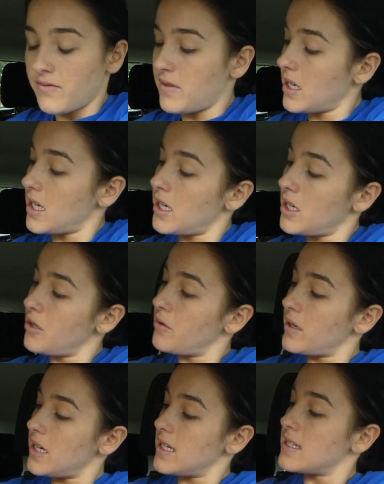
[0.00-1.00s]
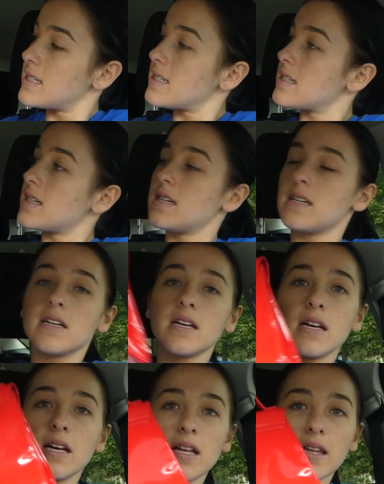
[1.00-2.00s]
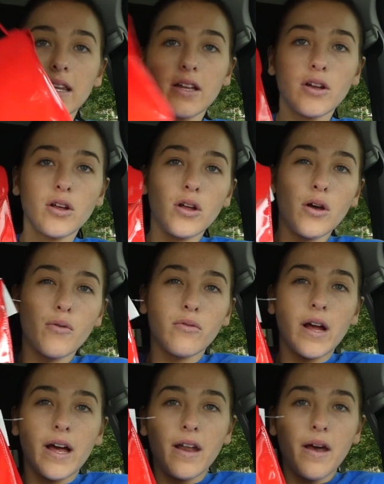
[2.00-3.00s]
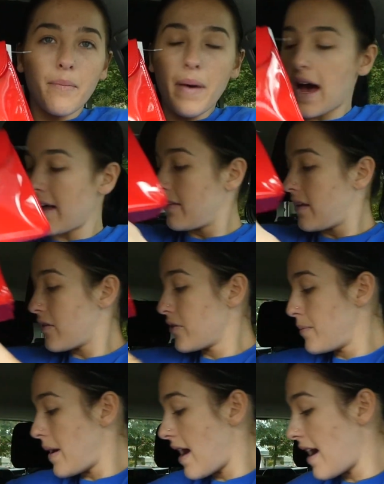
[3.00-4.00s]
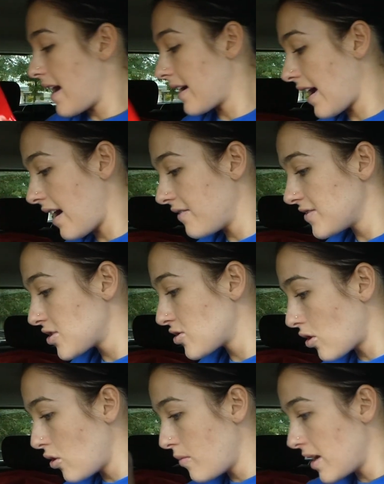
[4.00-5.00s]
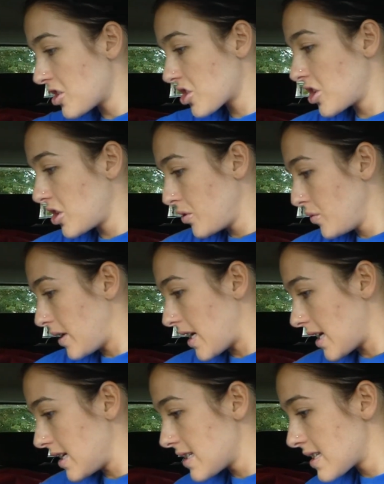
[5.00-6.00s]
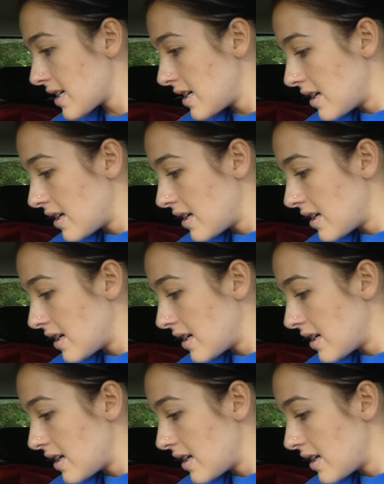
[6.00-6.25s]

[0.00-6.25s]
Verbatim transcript: The cutest little red patent leather bag. I have so much cuteness.